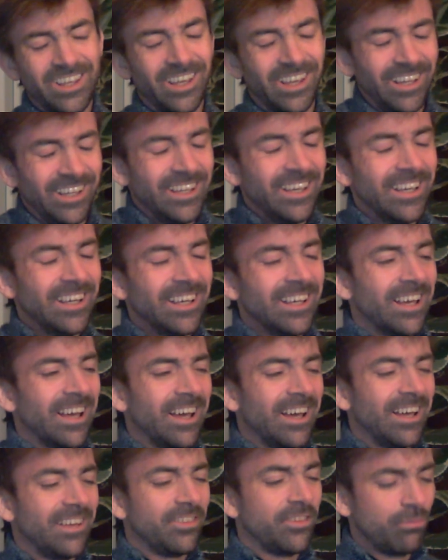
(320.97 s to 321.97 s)

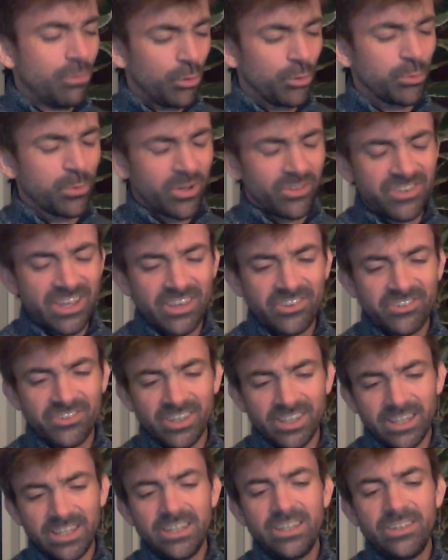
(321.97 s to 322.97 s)
The rules were
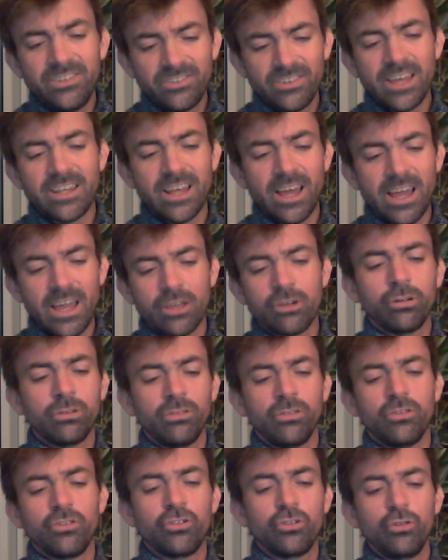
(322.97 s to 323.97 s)
contested. He said I
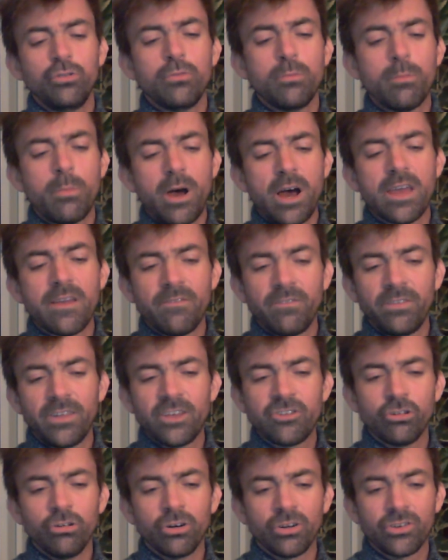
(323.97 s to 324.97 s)
couldn't shoot my
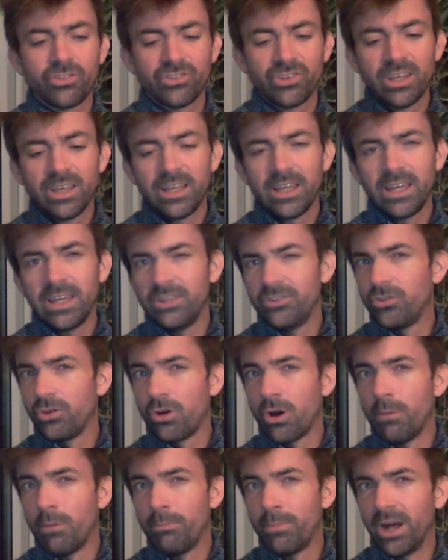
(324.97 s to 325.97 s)
flesh hooks into
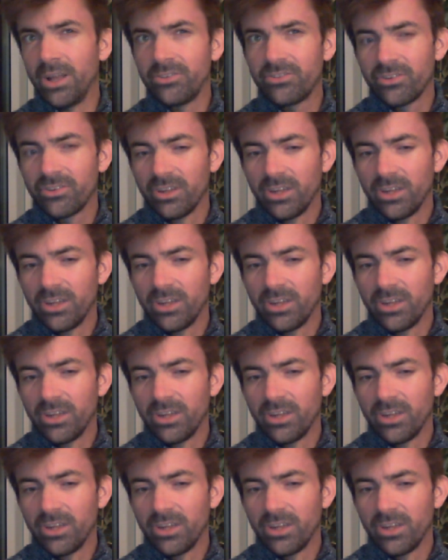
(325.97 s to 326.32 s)
combat.